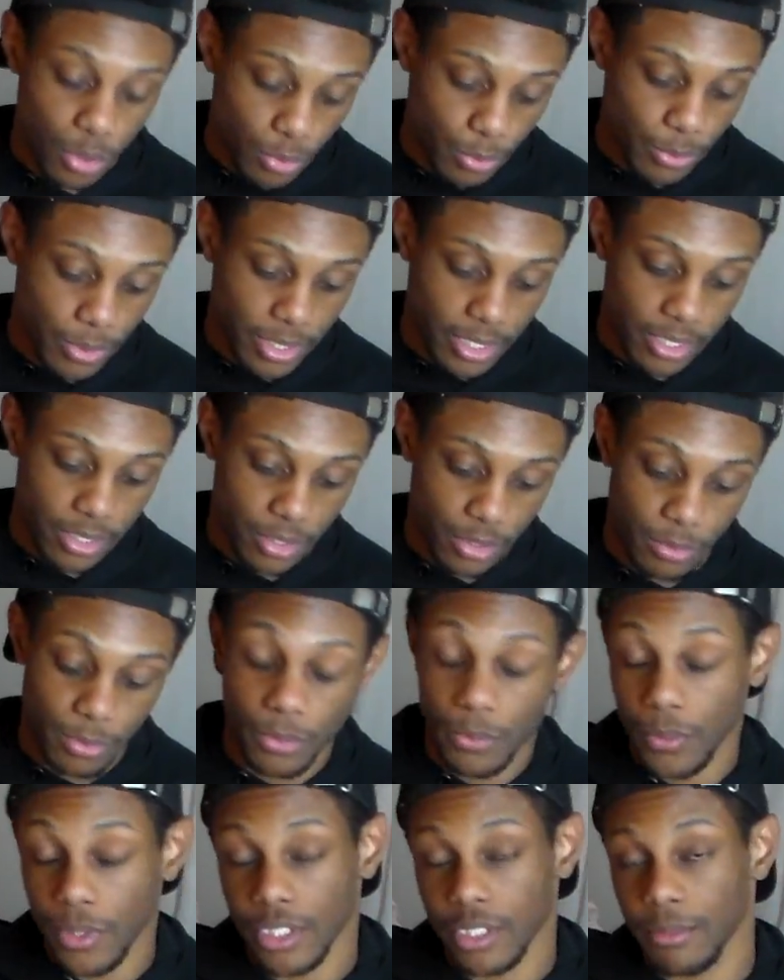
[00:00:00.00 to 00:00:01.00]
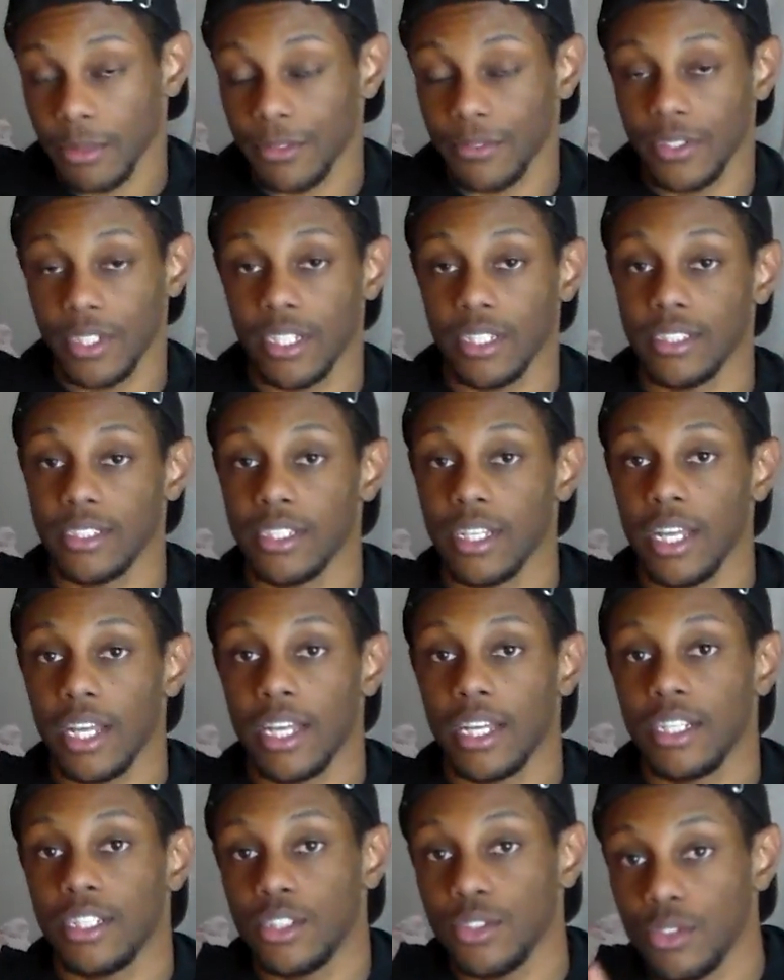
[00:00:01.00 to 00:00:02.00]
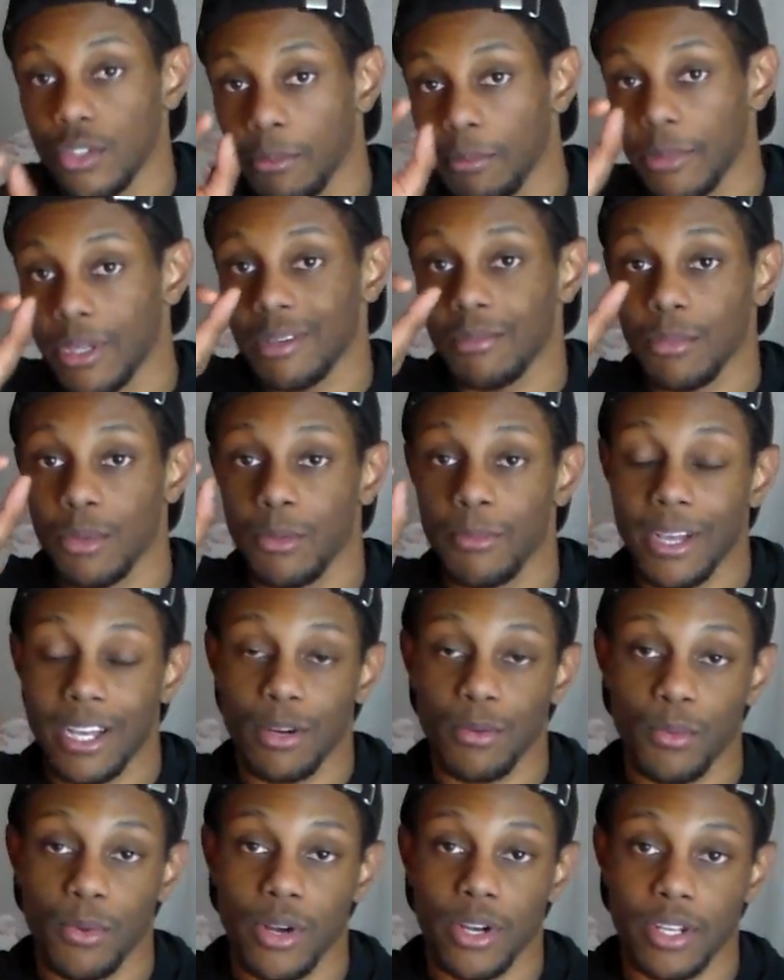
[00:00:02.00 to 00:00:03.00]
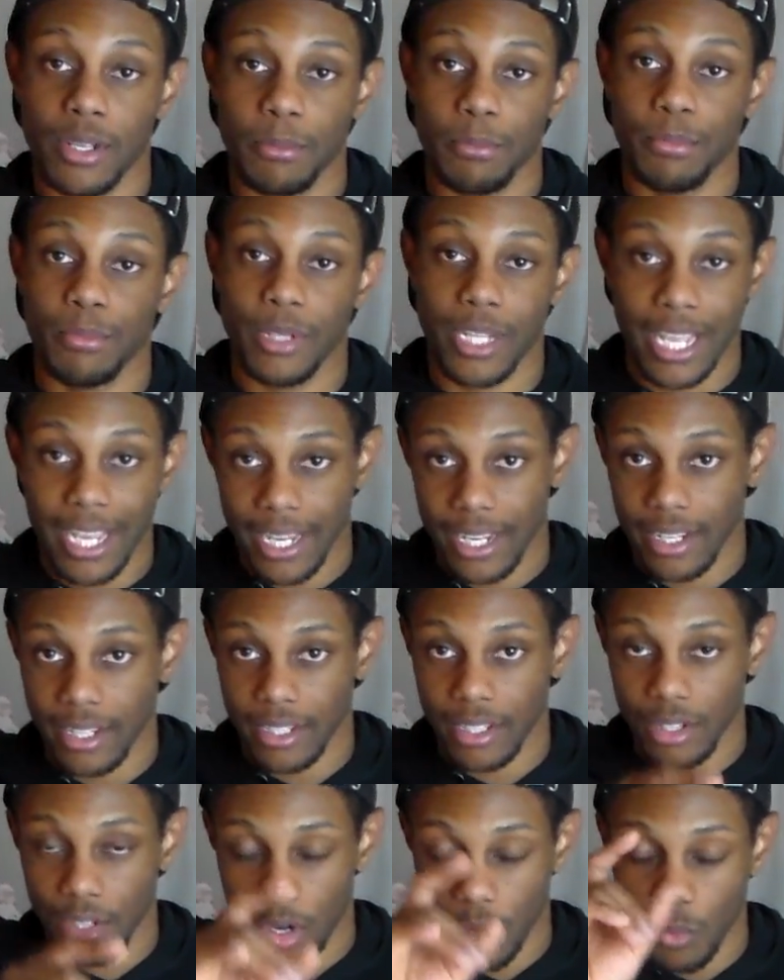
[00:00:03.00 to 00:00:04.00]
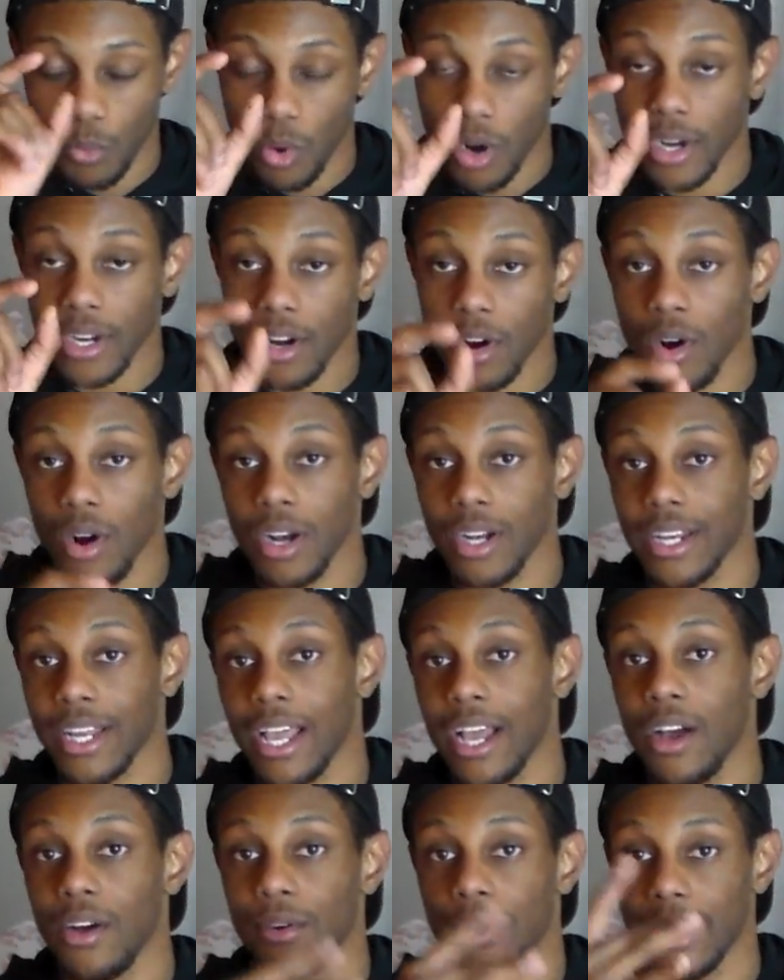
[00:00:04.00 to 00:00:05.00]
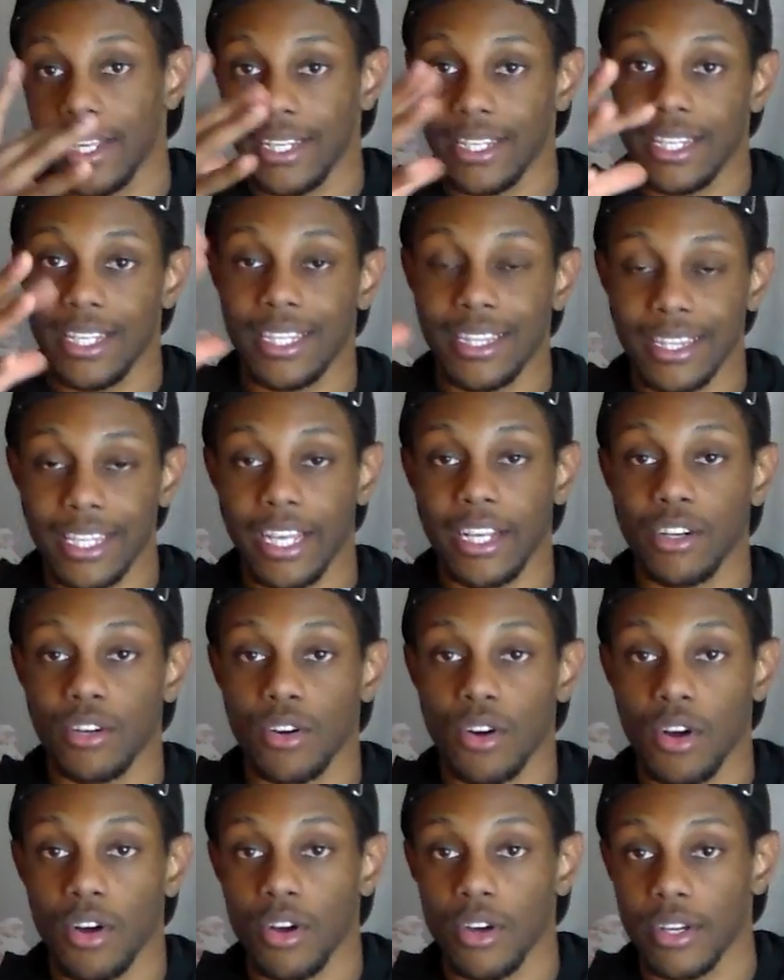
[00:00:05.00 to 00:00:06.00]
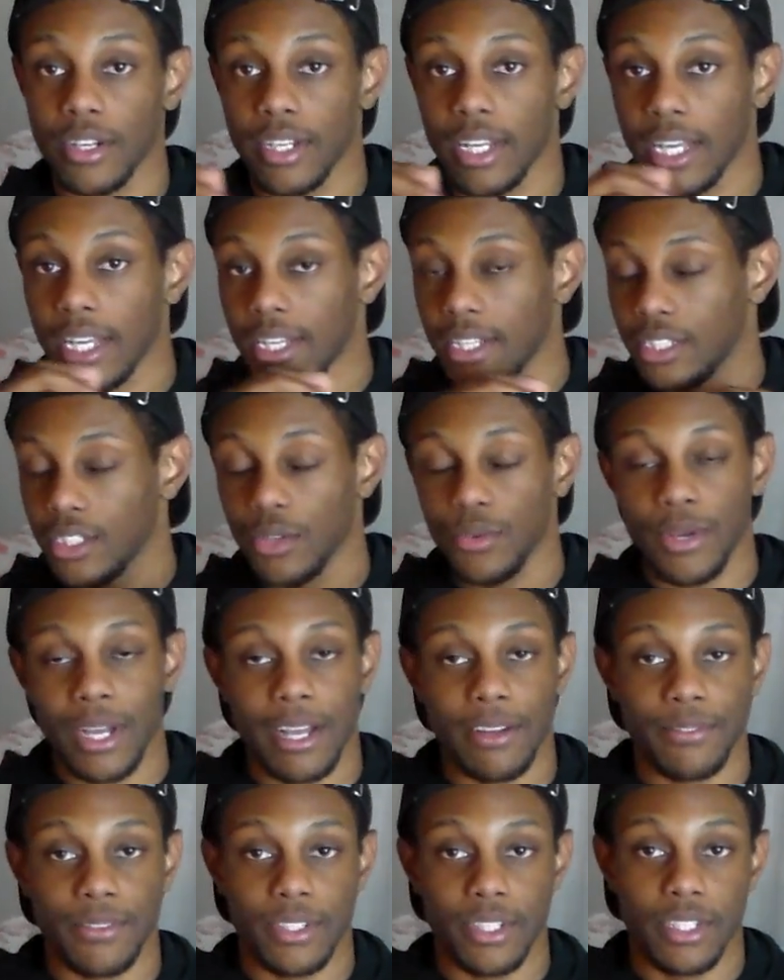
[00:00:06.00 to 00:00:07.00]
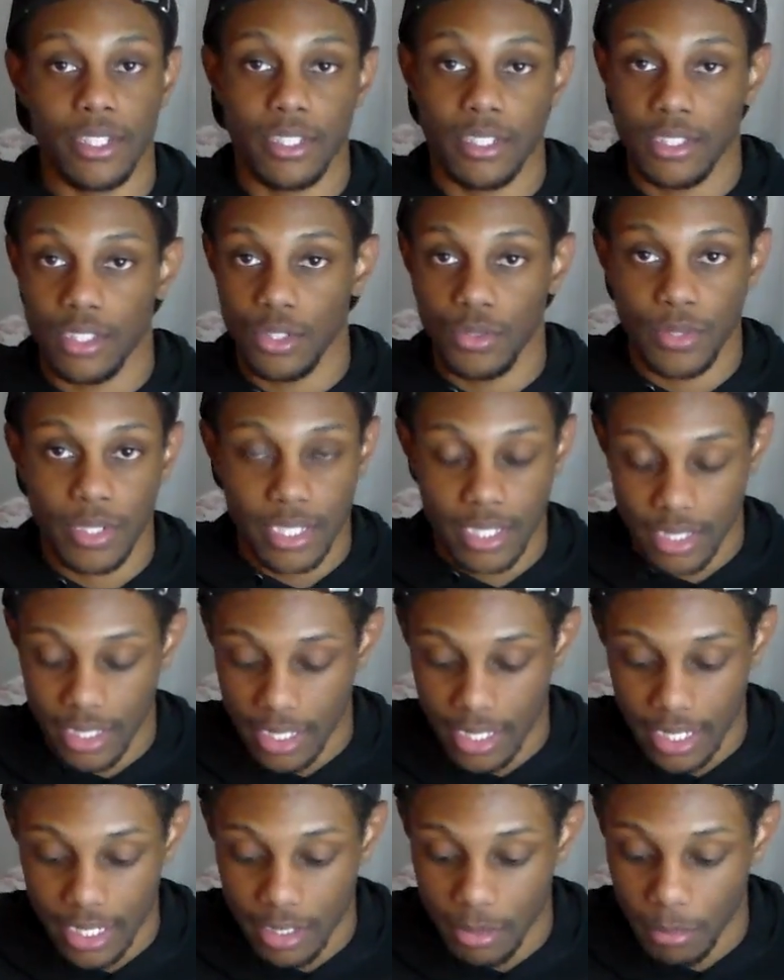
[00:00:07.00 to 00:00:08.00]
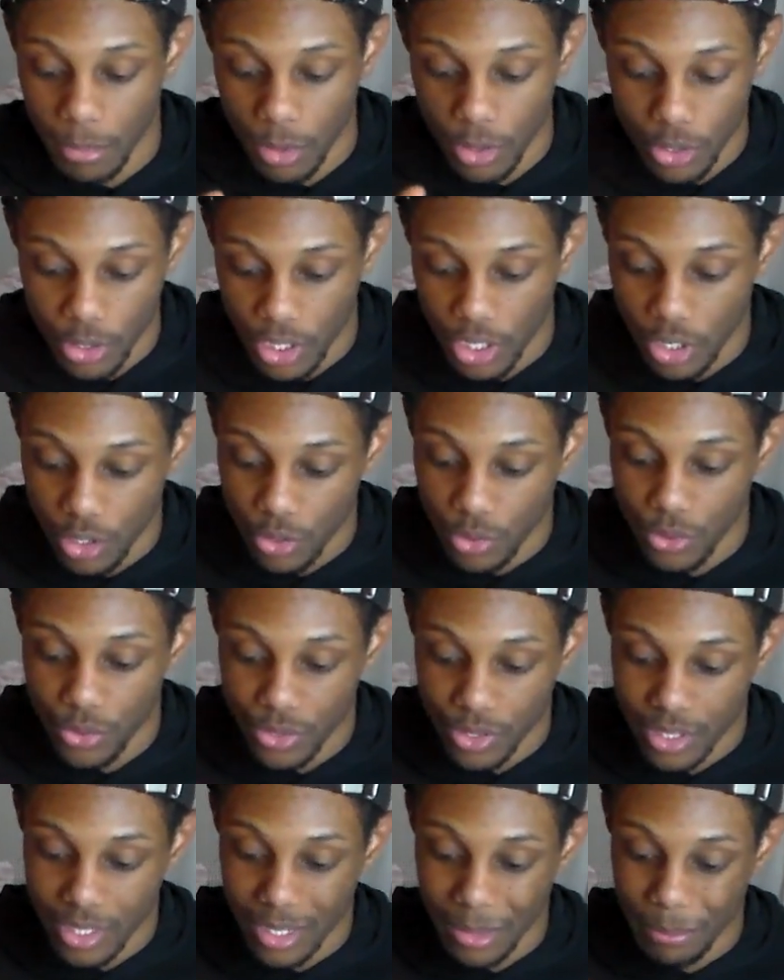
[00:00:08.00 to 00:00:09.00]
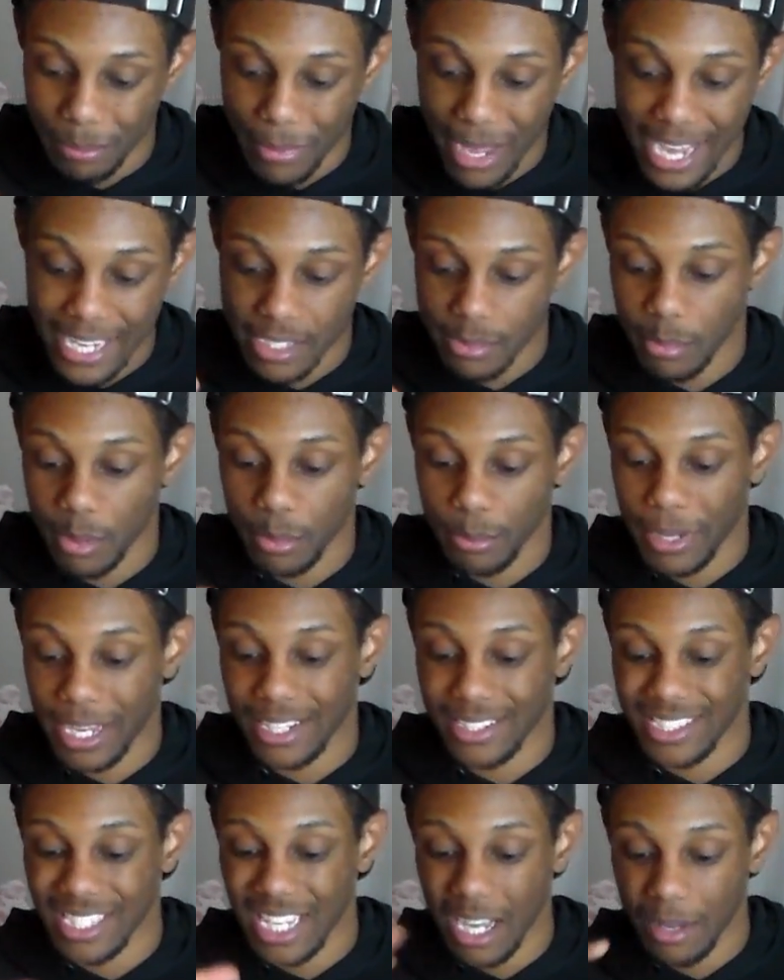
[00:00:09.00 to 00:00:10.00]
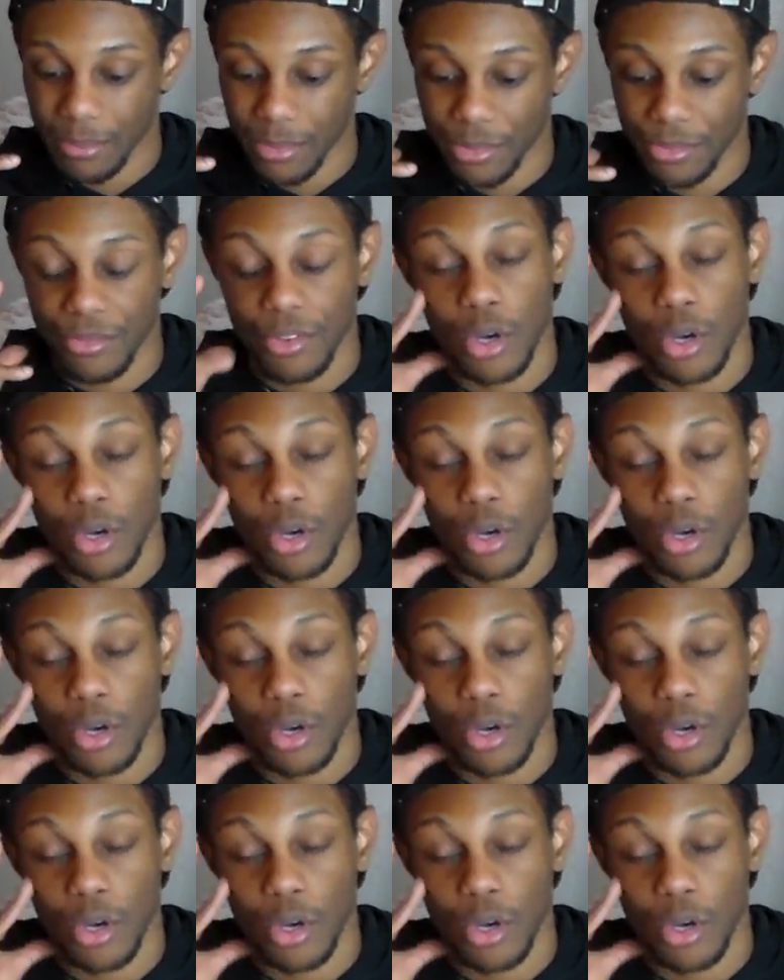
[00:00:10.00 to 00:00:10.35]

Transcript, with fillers: who want to do what Will Smith does: do the minimum amount of work, play, you know, work hard now, and then later on don't have to do anything anymore. You can use the maximum amount of time to